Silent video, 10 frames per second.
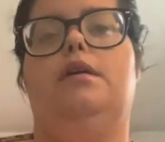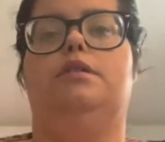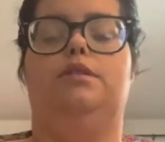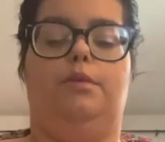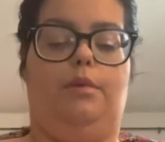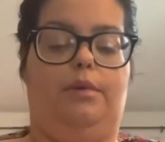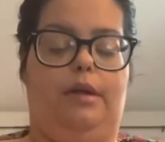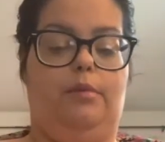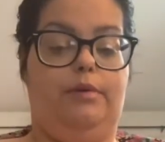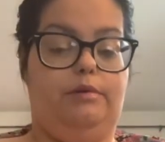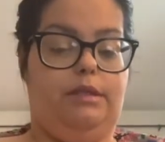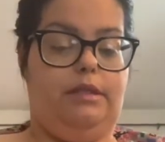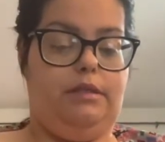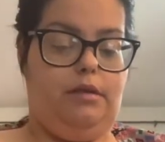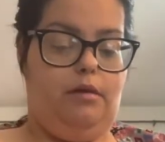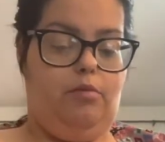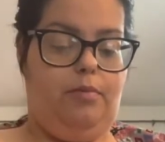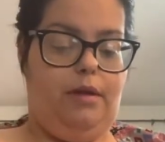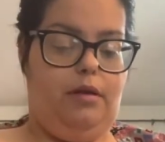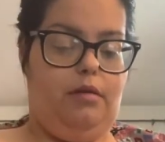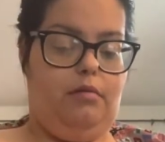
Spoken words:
So we will now proceed to open.